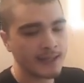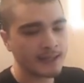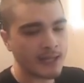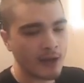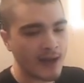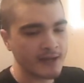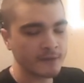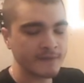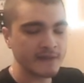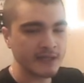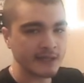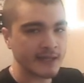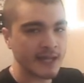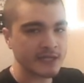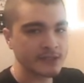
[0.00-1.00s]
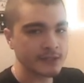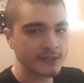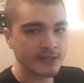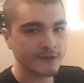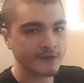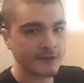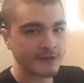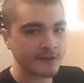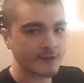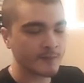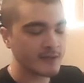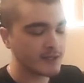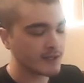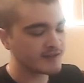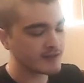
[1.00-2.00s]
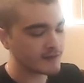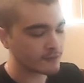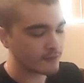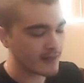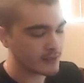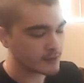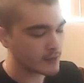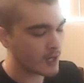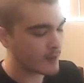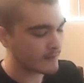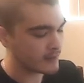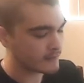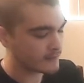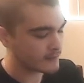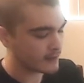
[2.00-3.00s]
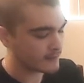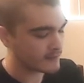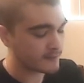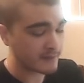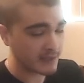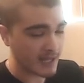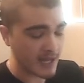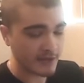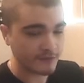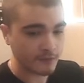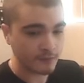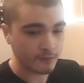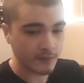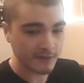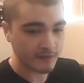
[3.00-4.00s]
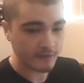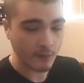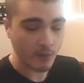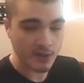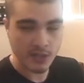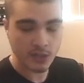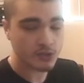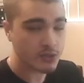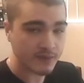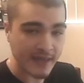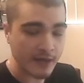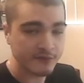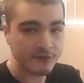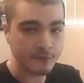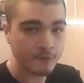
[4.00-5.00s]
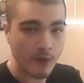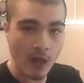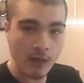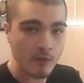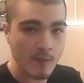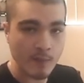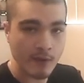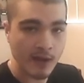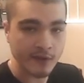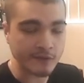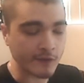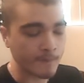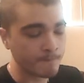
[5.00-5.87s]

Now, I don't think it actually exists, because in the Reddit comments, somebody asked, what's the 100,000 follower prize?